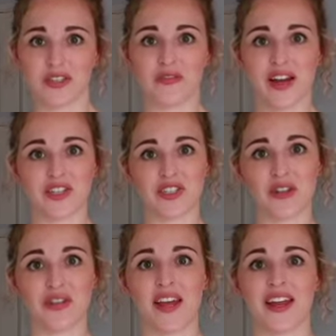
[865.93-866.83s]
So if that's
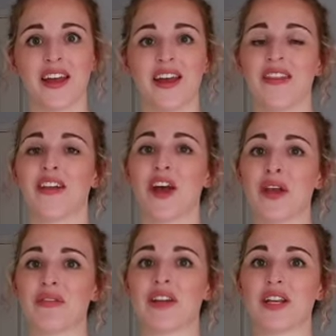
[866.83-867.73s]
your thing, then
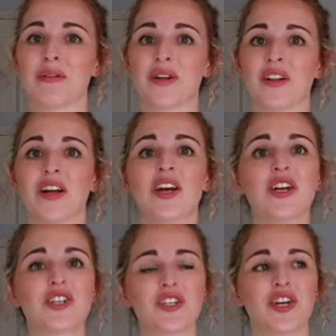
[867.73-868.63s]
hopefully you will
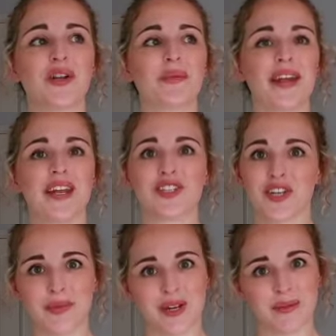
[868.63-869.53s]
join
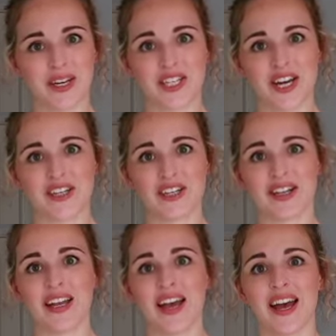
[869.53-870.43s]
me on my
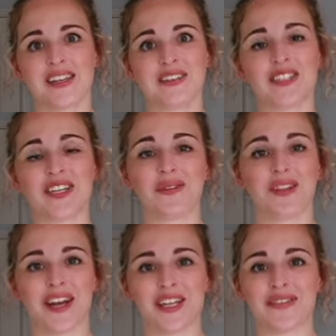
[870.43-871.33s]
channel, and I'll see you on
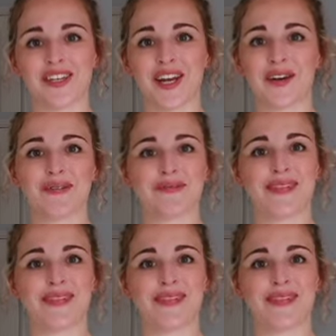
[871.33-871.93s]
the next video.